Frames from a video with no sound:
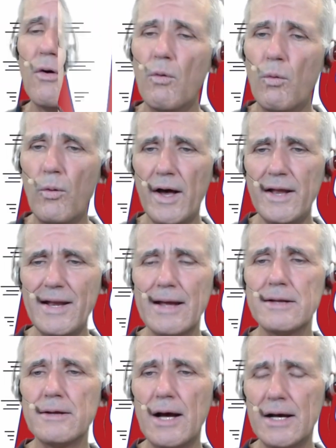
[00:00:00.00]
One
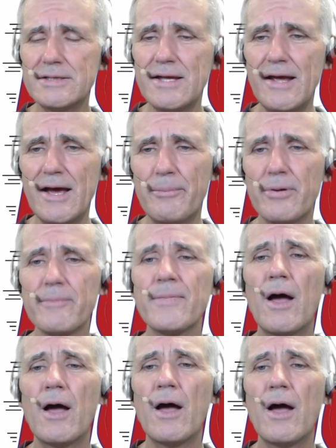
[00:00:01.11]
a tip
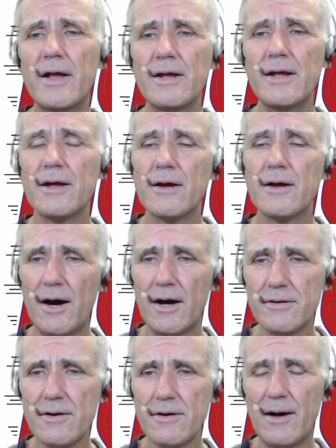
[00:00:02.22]
on on
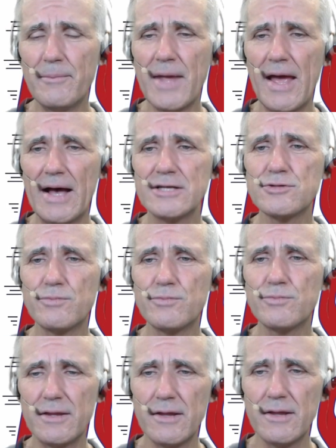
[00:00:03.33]
Comcast
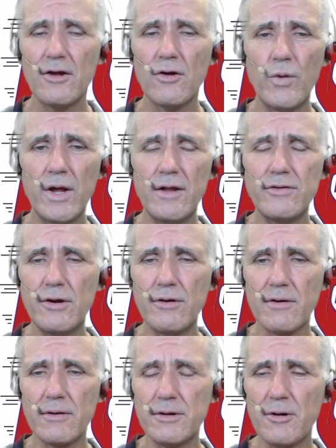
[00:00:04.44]
with with
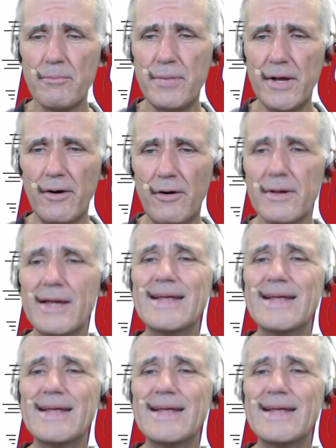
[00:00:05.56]
your your bill.